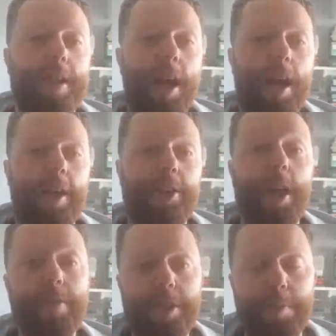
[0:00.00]

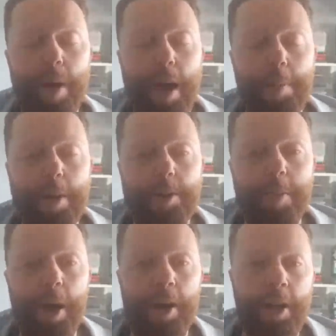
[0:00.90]
serves its purpose.
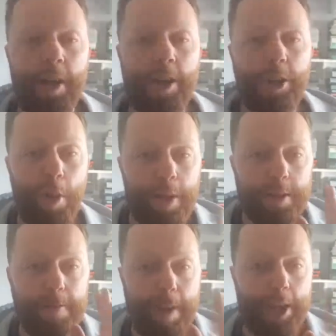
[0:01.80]
But your
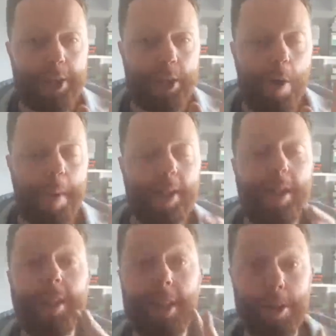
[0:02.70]
comments are flashing up and
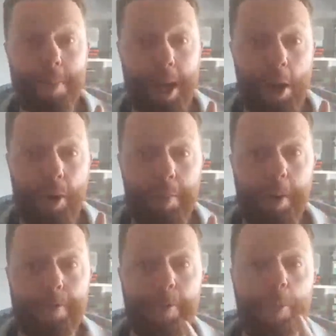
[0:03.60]
then they're disappearing.
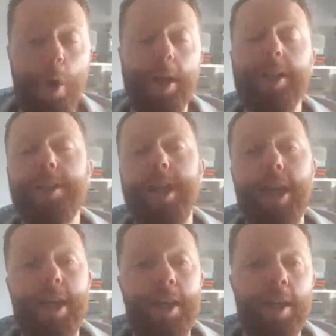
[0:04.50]
But from what I could
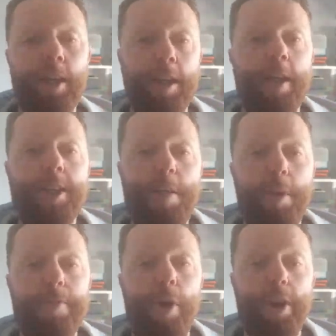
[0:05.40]
see, team
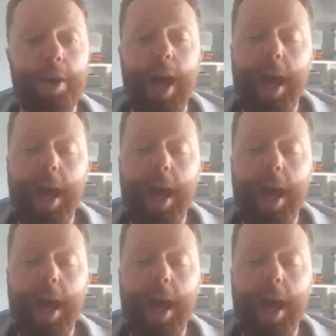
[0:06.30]
looked very good.